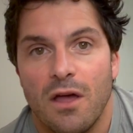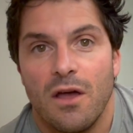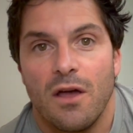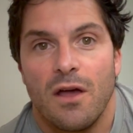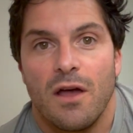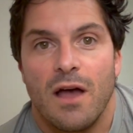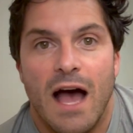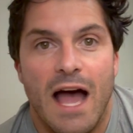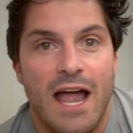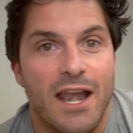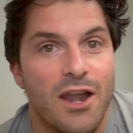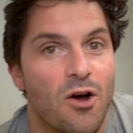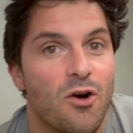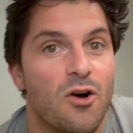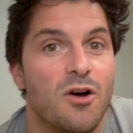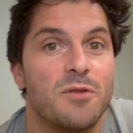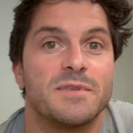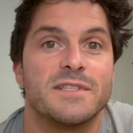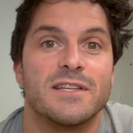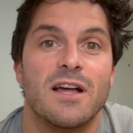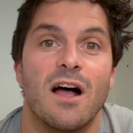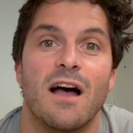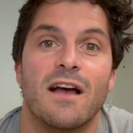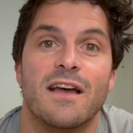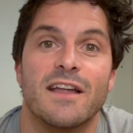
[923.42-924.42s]
I know I'm
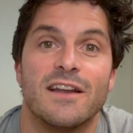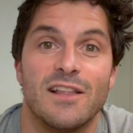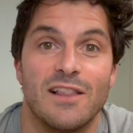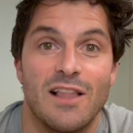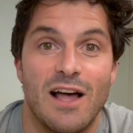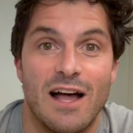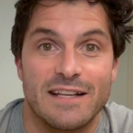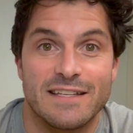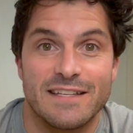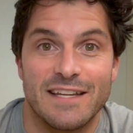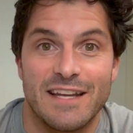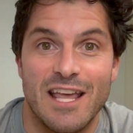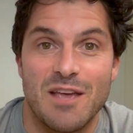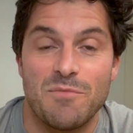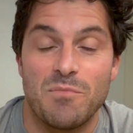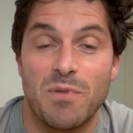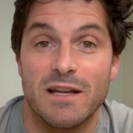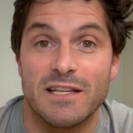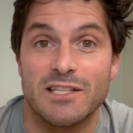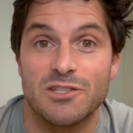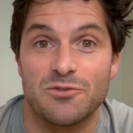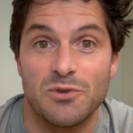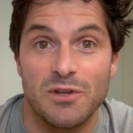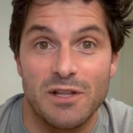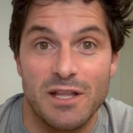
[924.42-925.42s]
talking a lot today, but
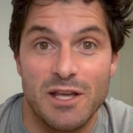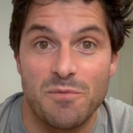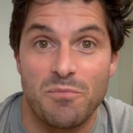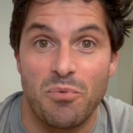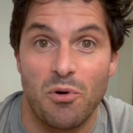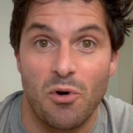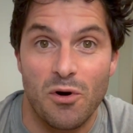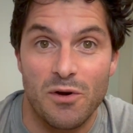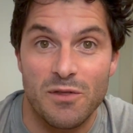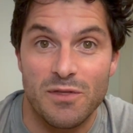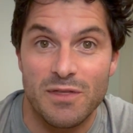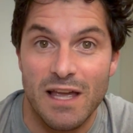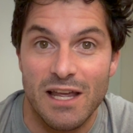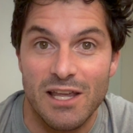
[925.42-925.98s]
it's really important